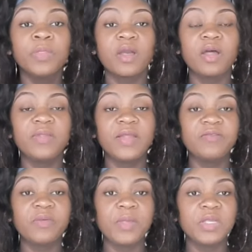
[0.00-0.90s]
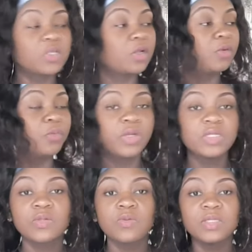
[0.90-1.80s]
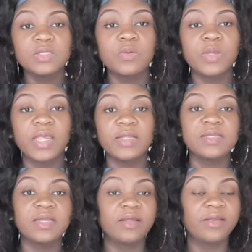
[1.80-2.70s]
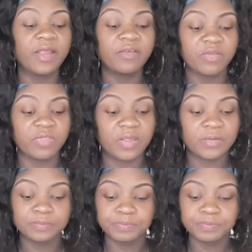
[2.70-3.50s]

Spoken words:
gotten the information on where the school is located and everything.